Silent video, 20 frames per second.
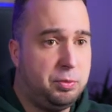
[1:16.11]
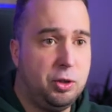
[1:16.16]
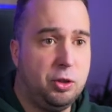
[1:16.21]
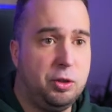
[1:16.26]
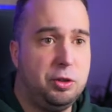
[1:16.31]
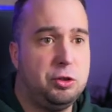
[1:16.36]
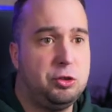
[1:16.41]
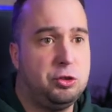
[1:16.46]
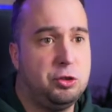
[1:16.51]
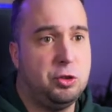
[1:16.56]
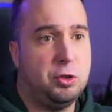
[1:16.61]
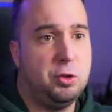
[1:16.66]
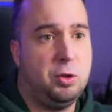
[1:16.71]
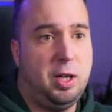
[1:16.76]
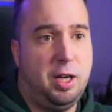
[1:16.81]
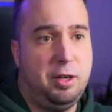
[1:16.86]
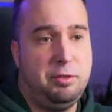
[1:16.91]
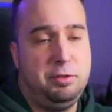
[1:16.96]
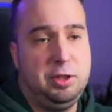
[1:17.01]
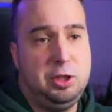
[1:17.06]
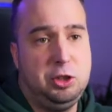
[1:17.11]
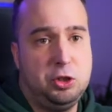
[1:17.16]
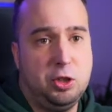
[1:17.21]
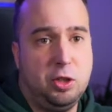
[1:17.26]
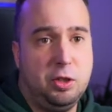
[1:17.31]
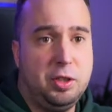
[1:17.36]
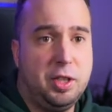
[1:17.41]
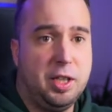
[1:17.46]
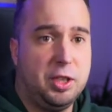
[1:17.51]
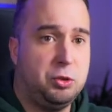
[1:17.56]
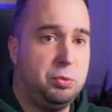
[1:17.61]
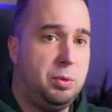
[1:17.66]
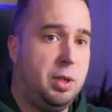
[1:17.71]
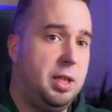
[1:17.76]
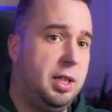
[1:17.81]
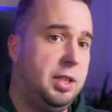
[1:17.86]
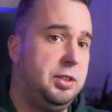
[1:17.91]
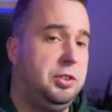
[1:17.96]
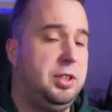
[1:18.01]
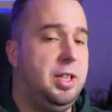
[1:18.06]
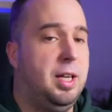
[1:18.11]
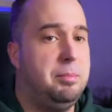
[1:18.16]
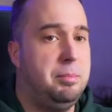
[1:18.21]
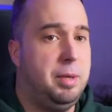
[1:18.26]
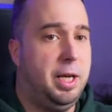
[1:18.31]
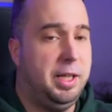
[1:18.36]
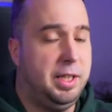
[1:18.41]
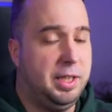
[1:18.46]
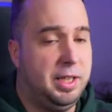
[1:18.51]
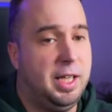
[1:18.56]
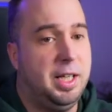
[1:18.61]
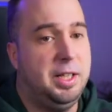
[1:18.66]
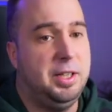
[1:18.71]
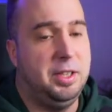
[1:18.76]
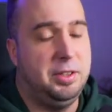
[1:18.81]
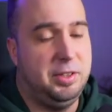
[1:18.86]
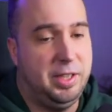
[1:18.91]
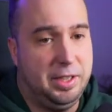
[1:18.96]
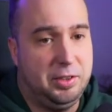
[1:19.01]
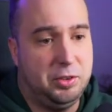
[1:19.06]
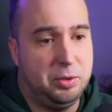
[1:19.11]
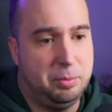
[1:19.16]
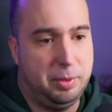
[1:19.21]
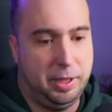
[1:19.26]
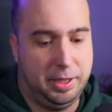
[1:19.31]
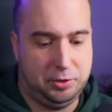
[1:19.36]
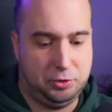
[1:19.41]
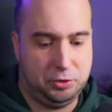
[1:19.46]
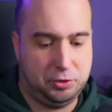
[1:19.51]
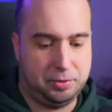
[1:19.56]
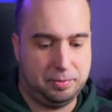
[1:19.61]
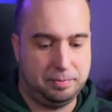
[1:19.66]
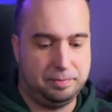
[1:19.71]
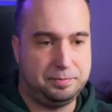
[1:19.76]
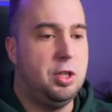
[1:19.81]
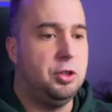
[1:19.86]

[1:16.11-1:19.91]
we're going to store every chunk as well as the embedding in a database.